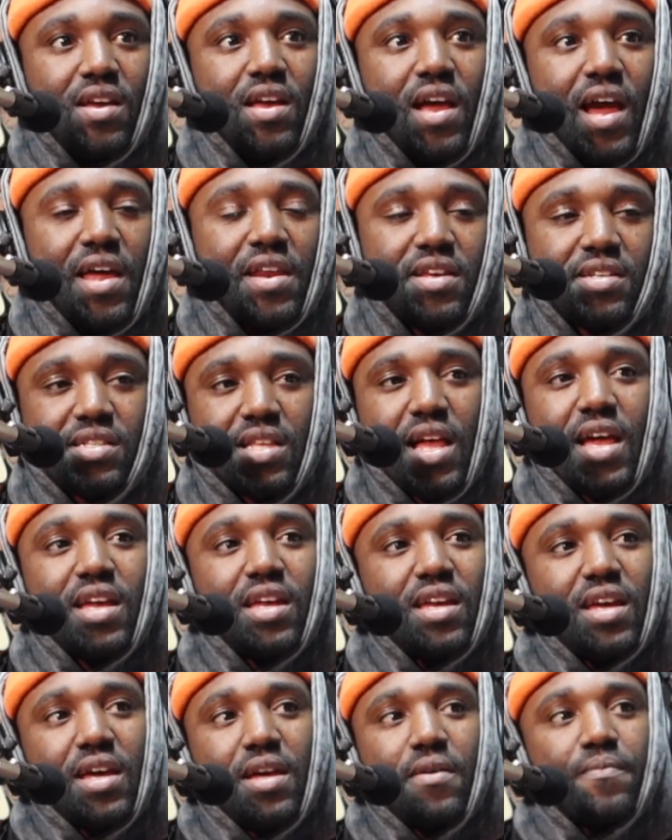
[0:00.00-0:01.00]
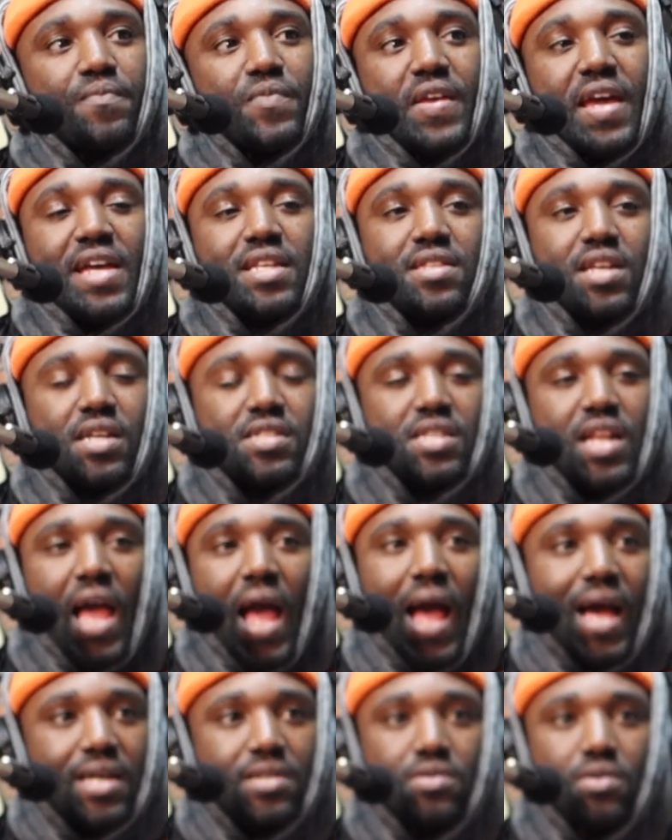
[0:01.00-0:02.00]
And it's like... It doesn't
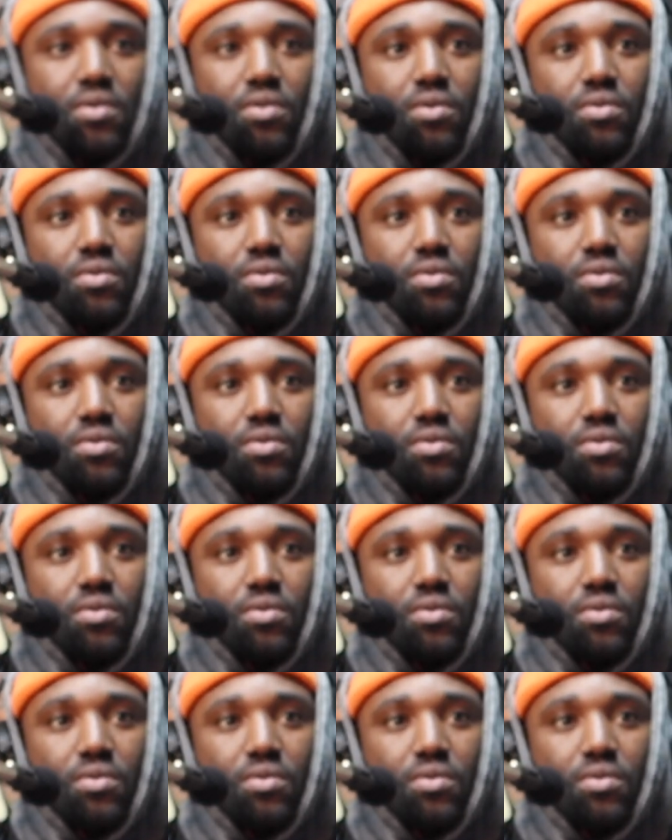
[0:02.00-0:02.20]
add